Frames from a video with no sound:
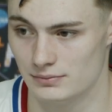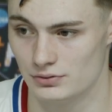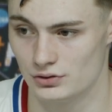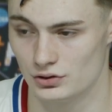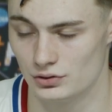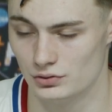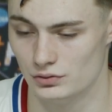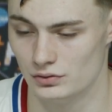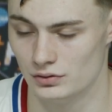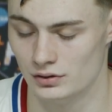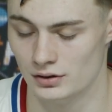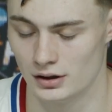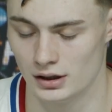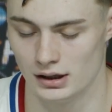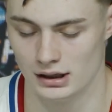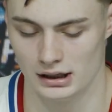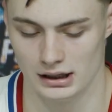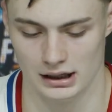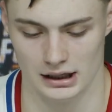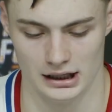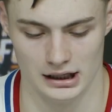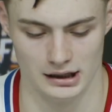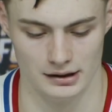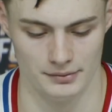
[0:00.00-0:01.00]
shooting,
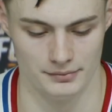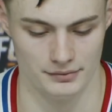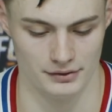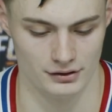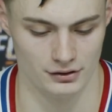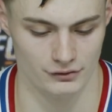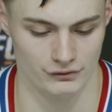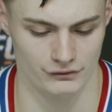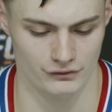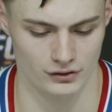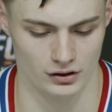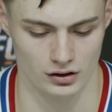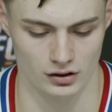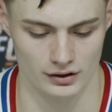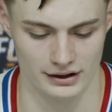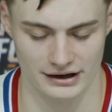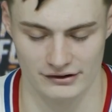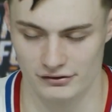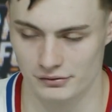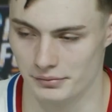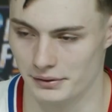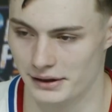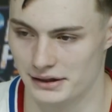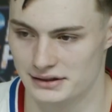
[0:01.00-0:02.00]
and they'll fall, and
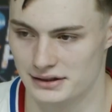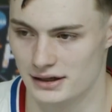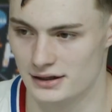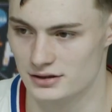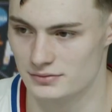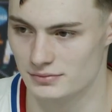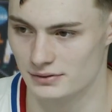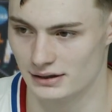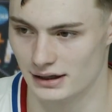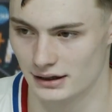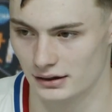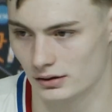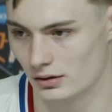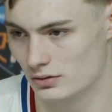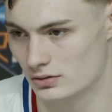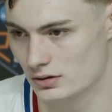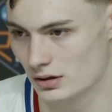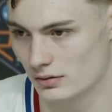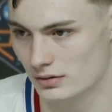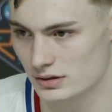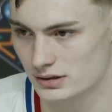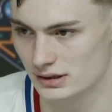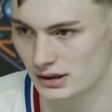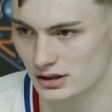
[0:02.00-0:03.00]
everybody tells me that. Coach
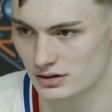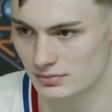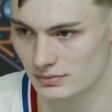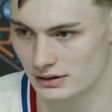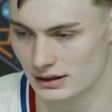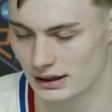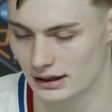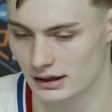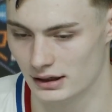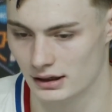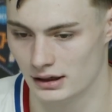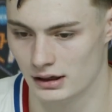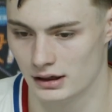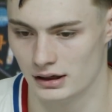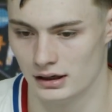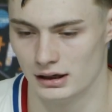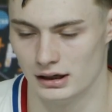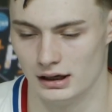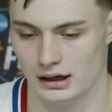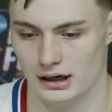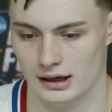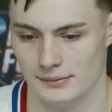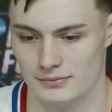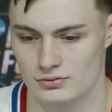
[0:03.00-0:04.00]
always tells me that.
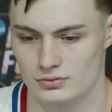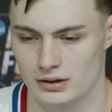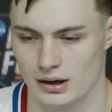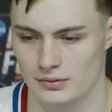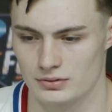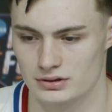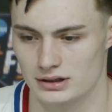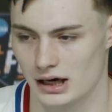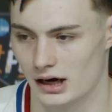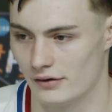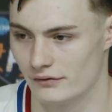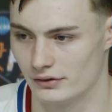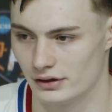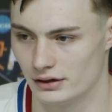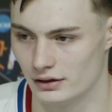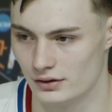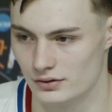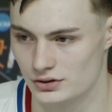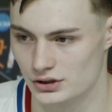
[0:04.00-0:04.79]
So I was confident in those